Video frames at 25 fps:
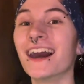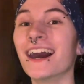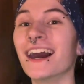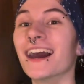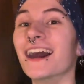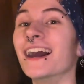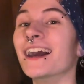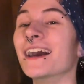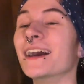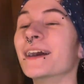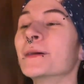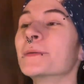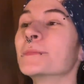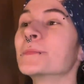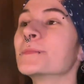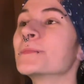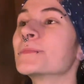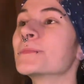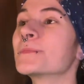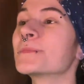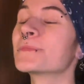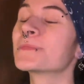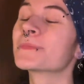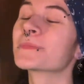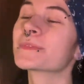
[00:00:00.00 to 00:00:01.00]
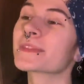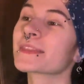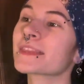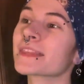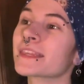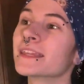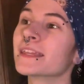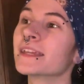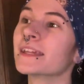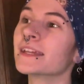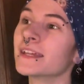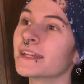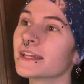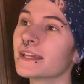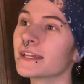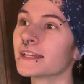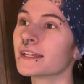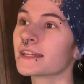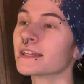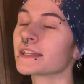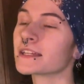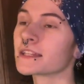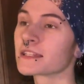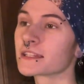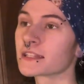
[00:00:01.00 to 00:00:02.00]
Um
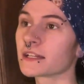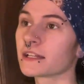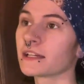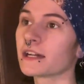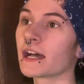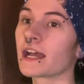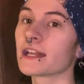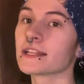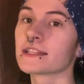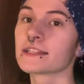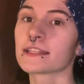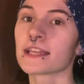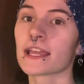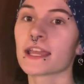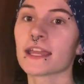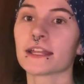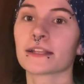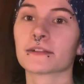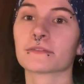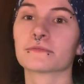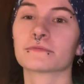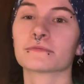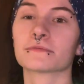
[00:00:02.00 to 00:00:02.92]
so I'd say it